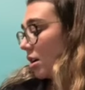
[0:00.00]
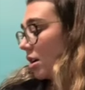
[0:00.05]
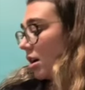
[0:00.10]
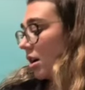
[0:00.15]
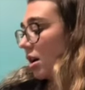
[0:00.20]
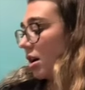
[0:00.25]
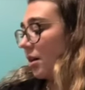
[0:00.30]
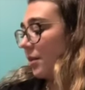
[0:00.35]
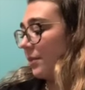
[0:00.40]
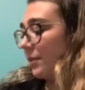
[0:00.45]

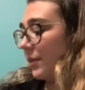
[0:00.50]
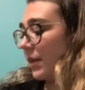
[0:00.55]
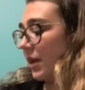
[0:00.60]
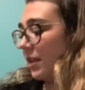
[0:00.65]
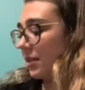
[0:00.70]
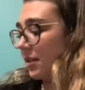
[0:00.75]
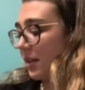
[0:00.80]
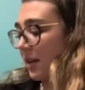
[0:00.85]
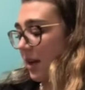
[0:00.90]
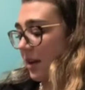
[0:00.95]
Um,
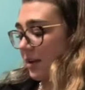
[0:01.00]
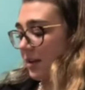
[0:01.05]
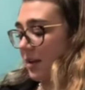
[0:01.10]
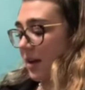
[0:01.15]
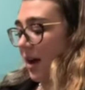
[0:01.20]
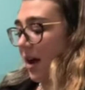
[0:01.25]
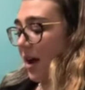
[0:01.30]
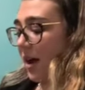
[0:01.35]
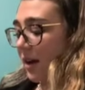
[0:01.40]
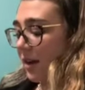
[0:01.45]
and then
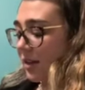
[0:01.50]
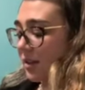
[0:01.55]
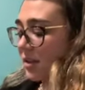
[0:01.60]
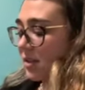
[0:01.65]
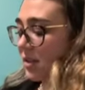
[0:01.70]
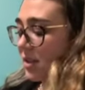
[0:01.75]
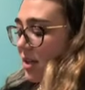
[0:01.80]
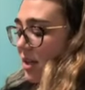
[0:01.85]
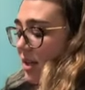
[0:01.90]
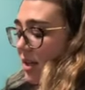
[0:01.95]

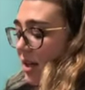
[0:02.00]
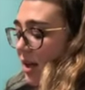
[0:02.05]
next,